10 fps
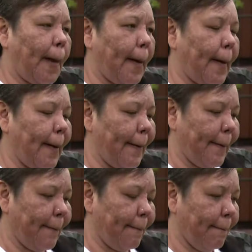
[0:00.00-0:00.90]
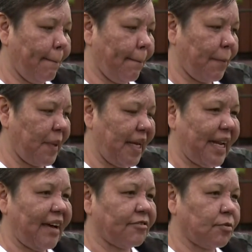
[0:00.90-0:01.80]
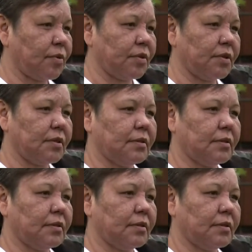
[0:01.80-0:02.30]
um, and afterwards.